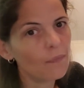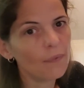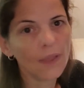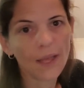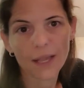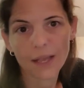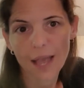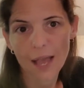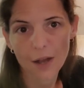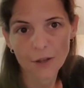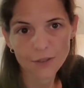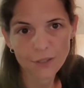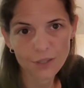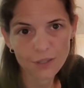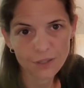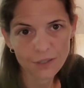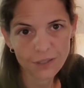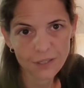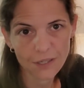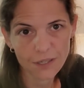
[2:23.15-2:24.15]
like a house
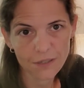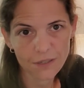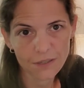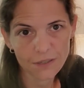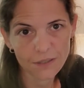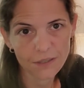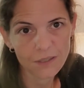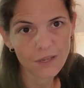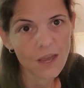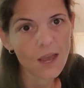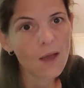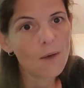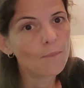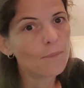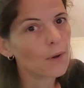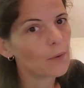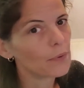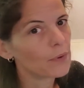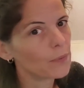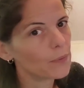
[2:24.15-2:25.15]
on stilts,
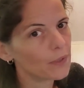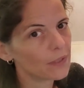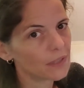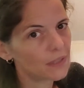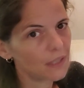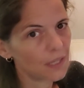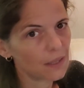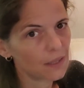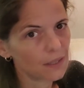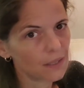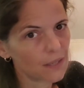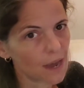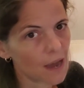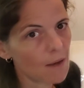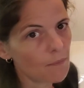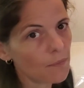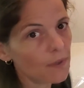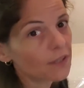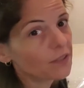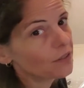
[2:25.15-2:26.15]
but we wouldn't see the
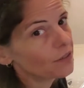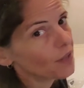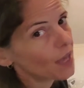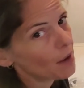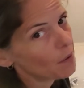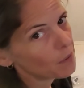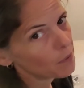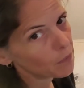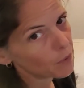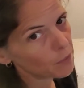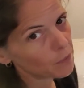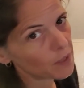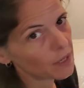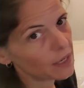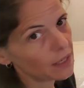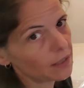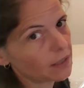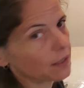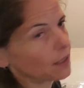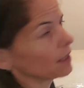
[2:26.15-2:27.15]
top. So that one would
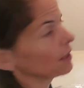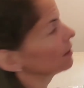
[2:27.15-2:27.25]
be easy.